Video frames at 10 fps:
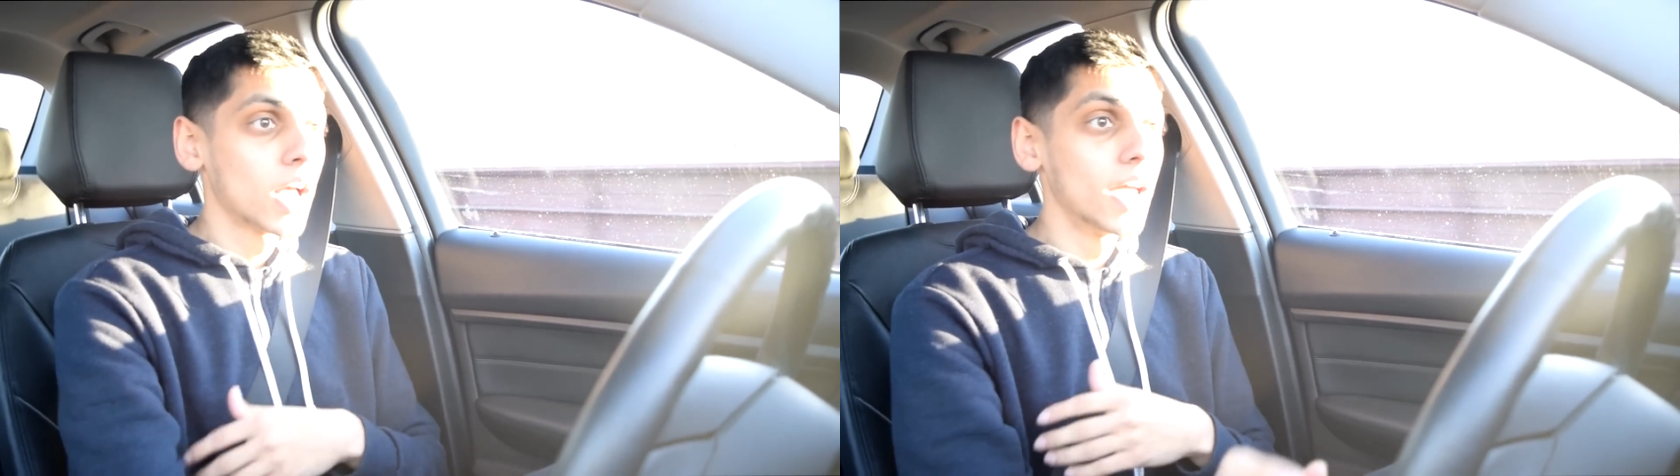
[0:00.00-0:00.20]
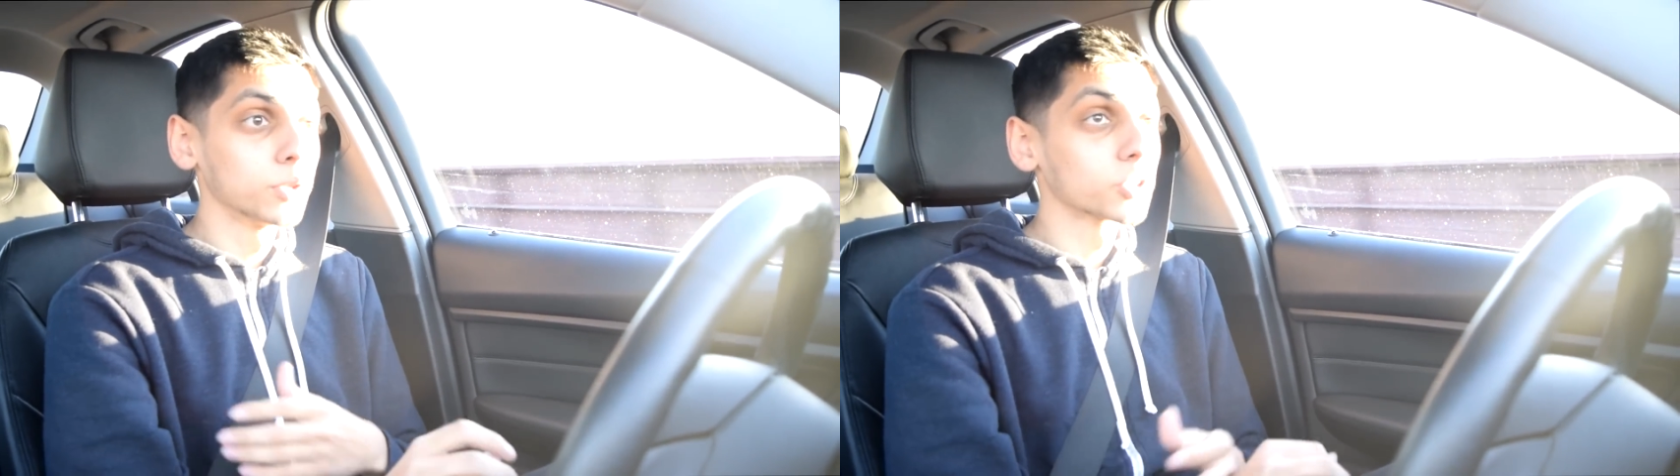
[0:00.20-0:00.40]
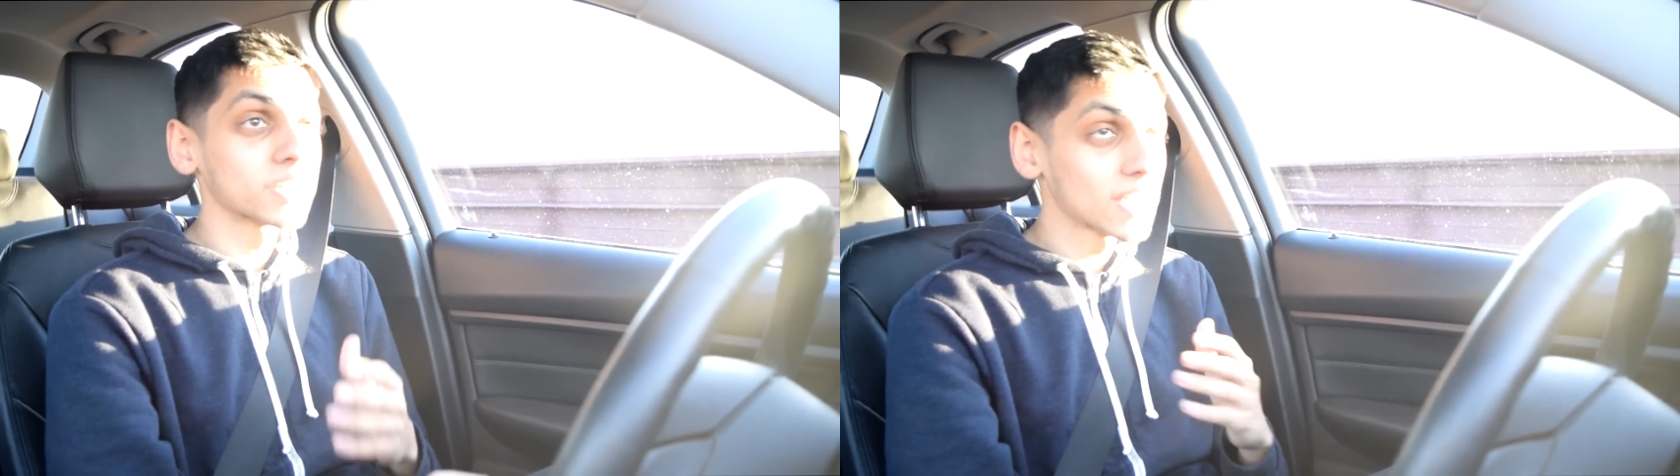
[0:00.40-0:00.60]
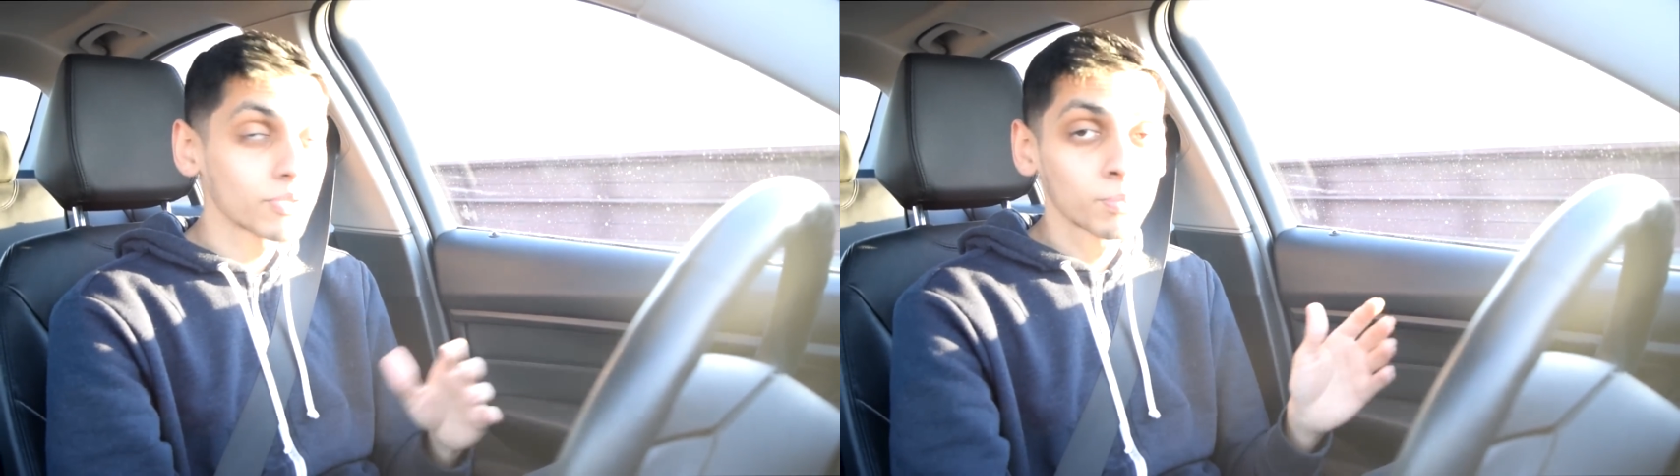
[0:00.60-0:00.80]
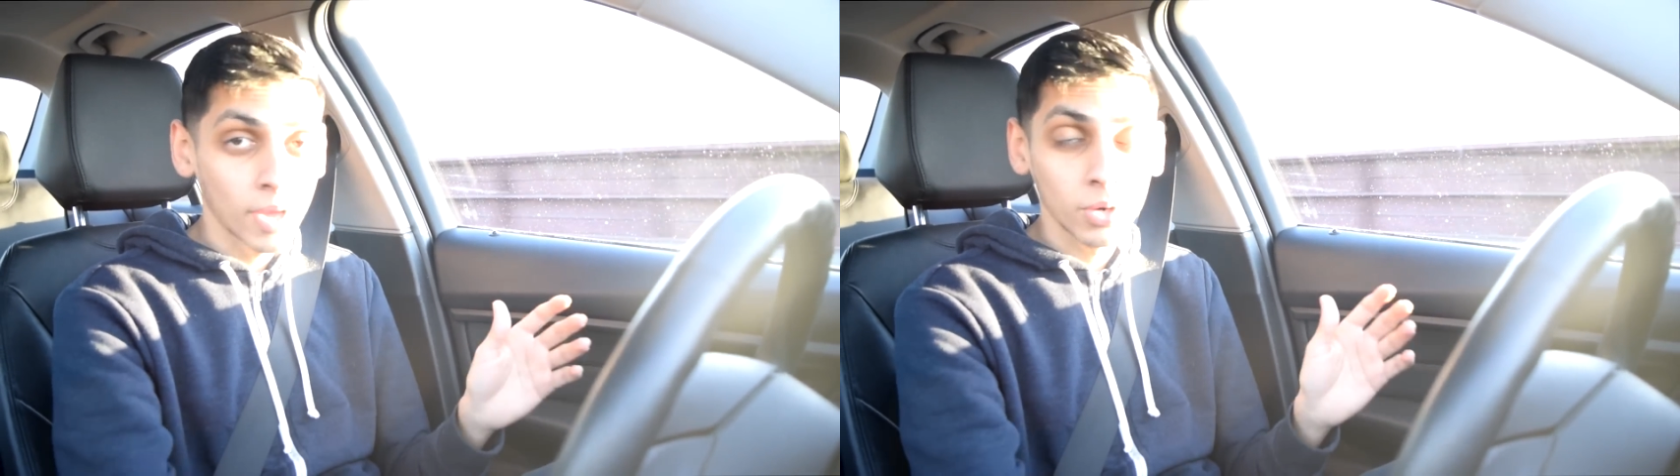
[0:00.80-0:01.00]
it looks
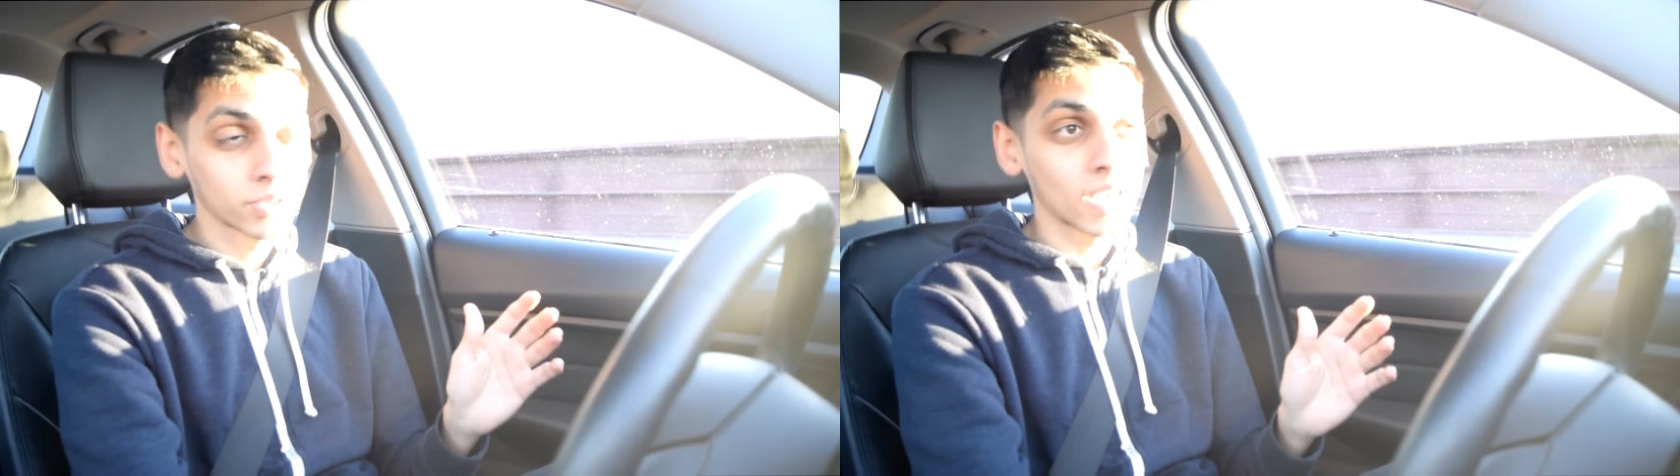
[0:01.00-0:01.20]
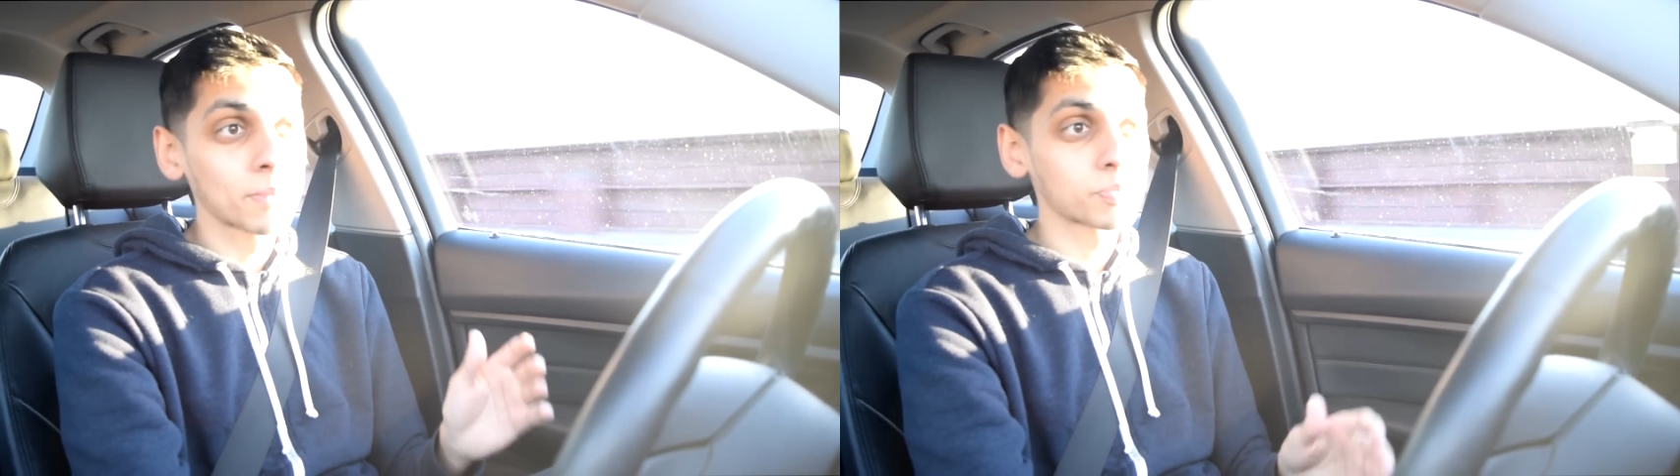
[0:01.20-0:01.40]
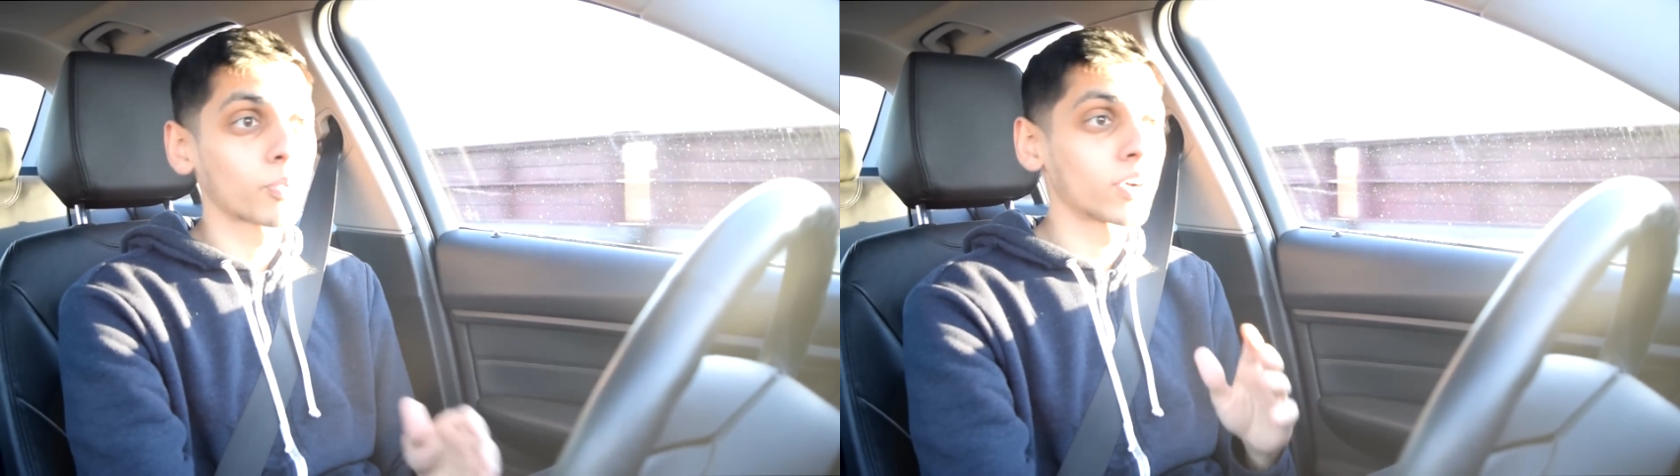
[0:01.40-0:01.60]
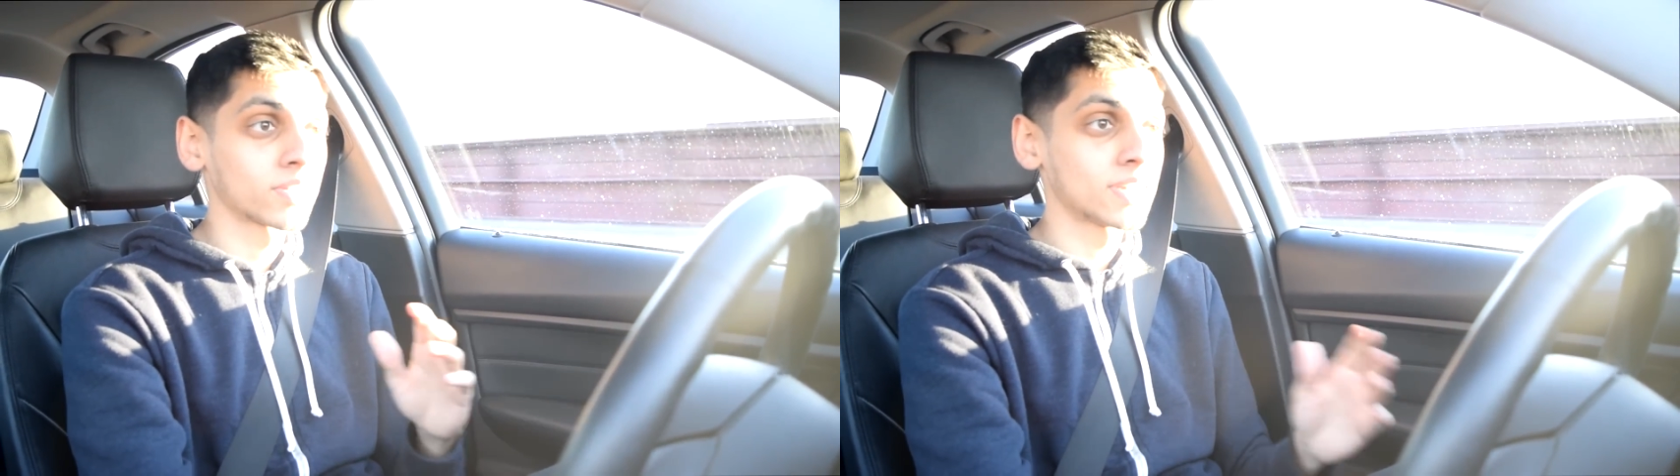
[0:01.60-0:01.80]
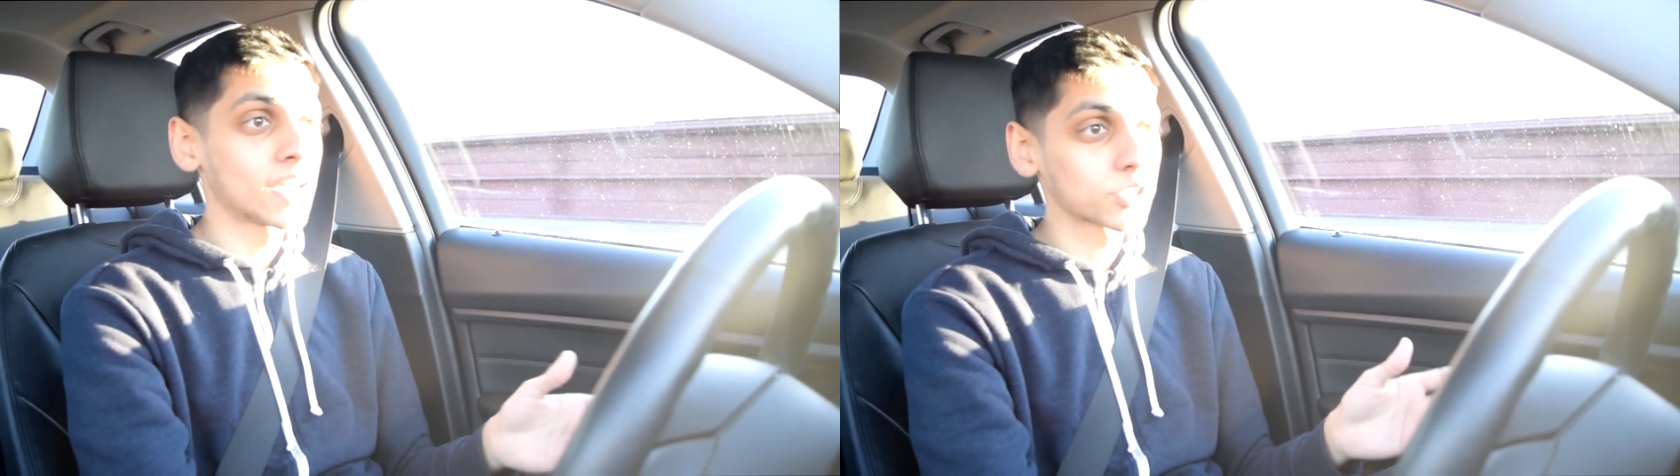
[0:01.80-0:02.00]
even better with the M Sport
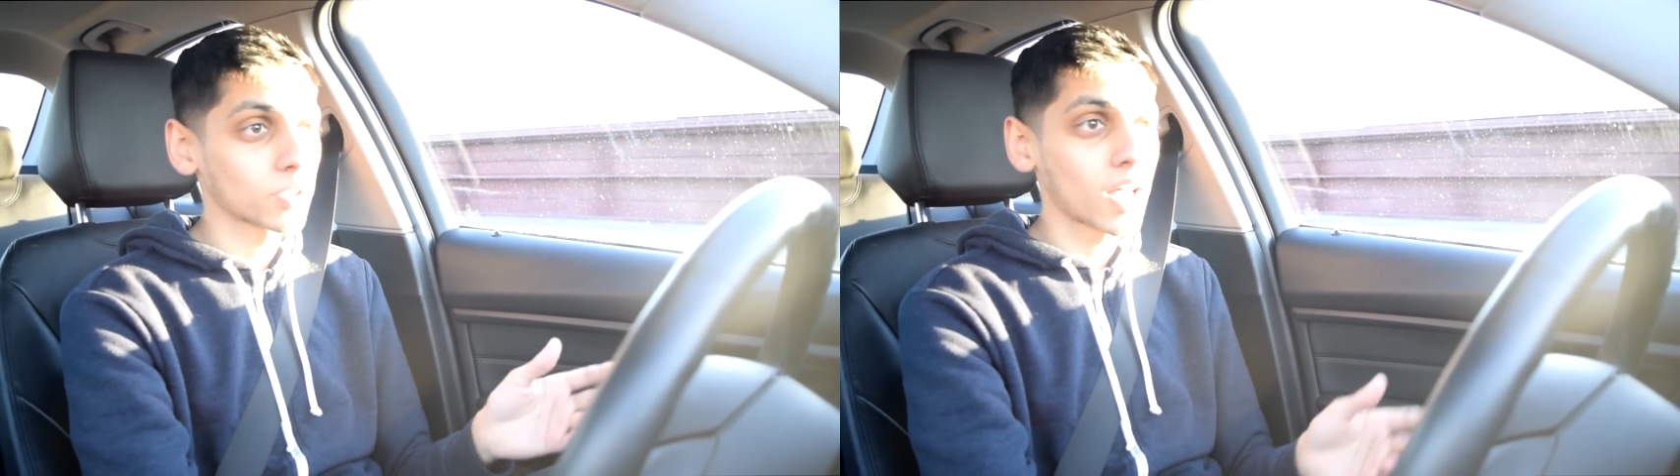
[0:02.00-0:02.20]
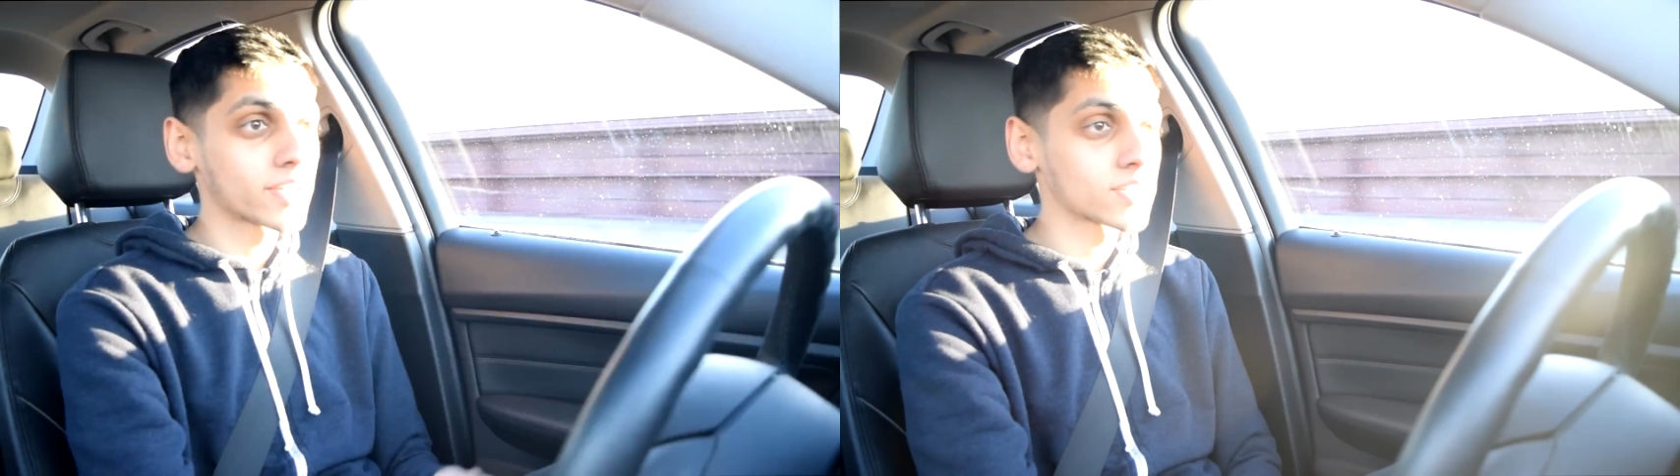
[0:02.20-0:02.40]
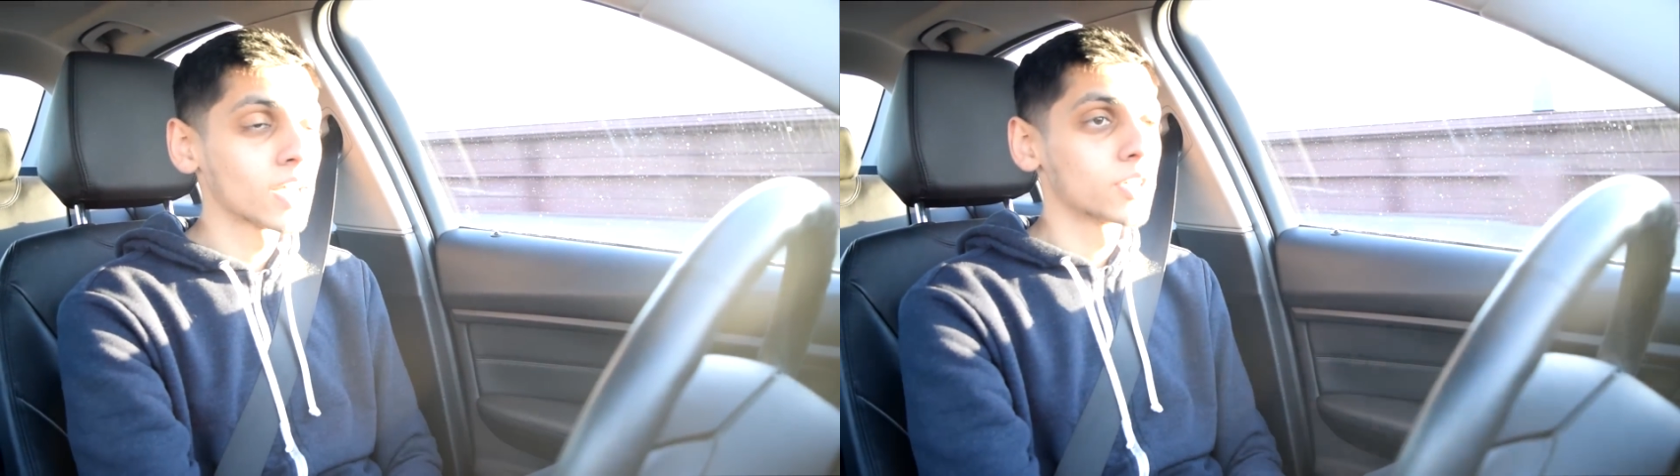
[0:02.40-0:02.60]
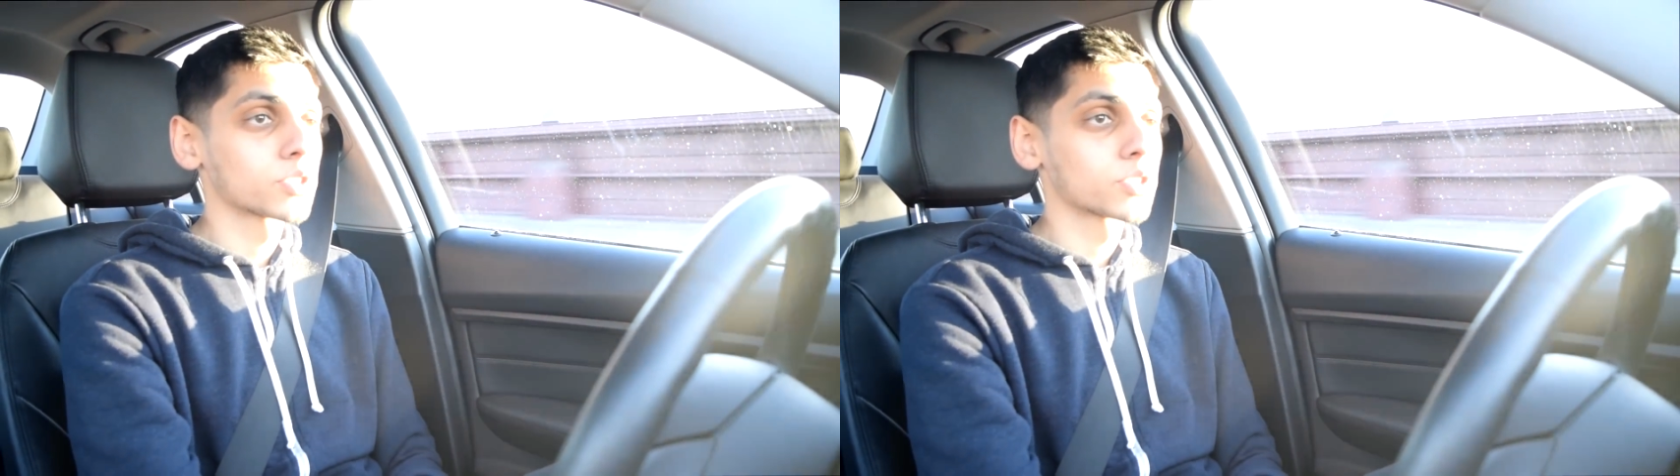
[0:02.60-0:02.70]
and the Angel Eyes.